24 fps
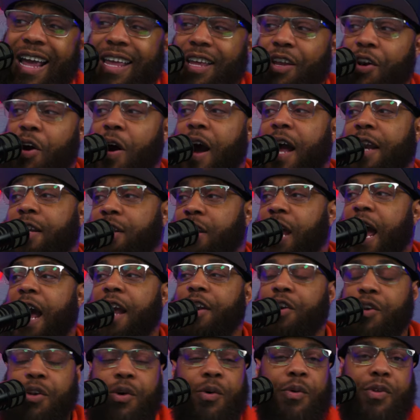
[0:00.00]
You know, I
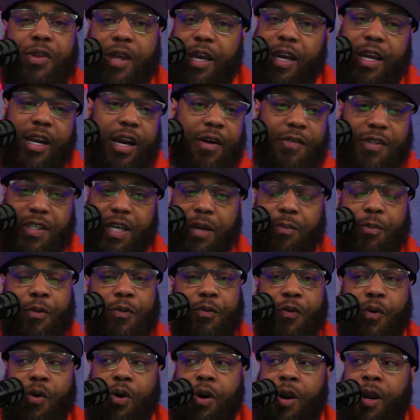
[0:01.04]
do think, and I've said
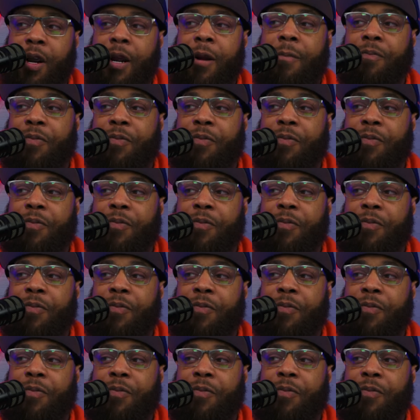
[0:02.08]
before,